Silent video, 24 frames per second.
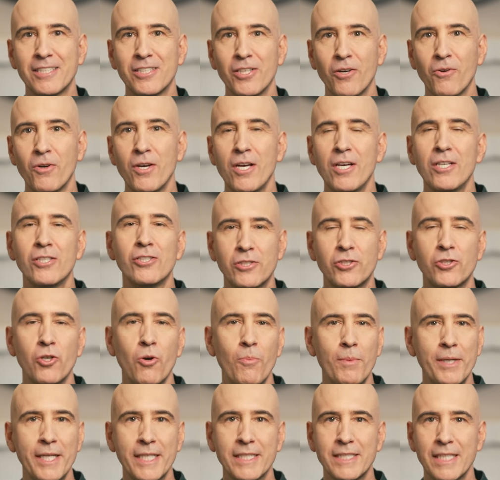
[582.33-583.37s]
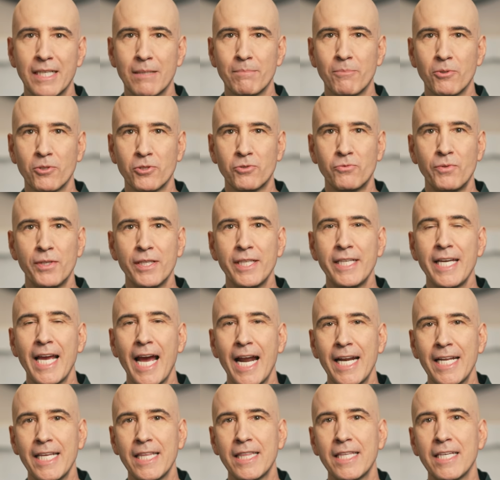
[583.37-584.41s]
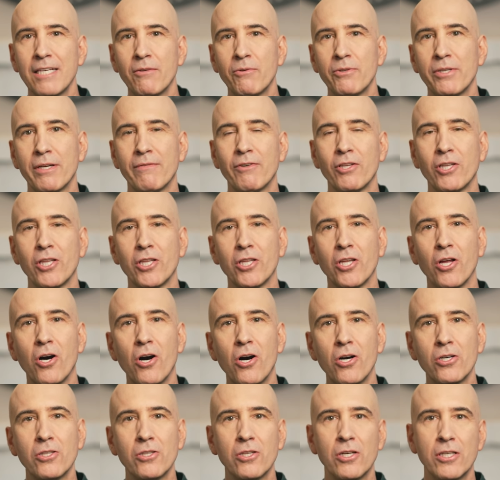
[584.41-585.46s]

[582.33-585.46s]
So, so many examples, really anything where you have a long,